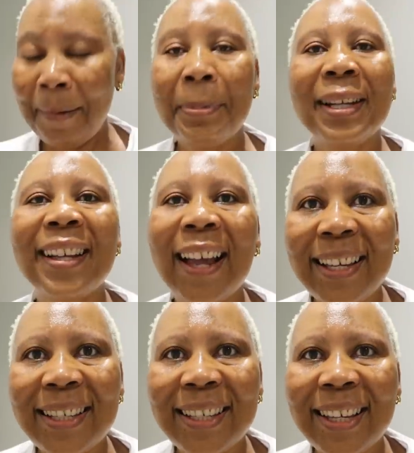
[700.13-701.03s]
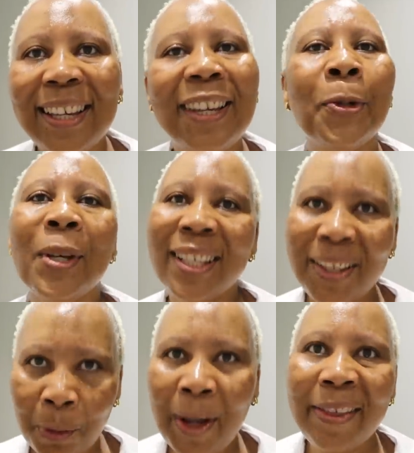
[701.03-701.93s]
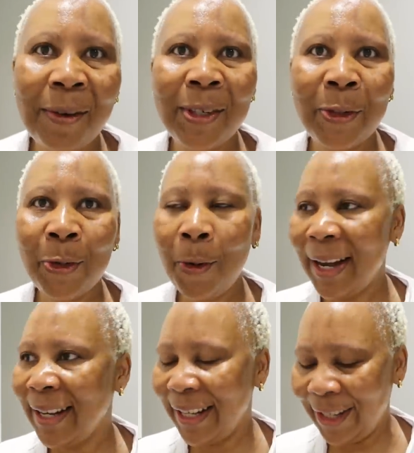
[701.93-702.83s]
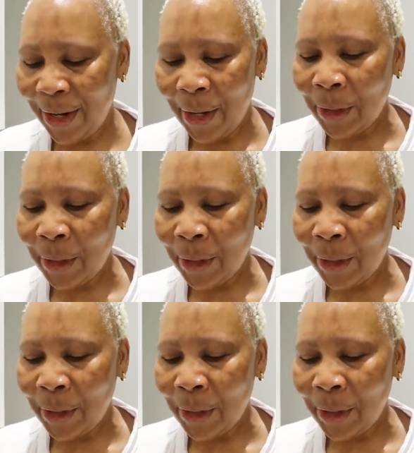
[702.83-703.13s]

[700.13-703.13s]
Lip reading: But guys, it was 1,200.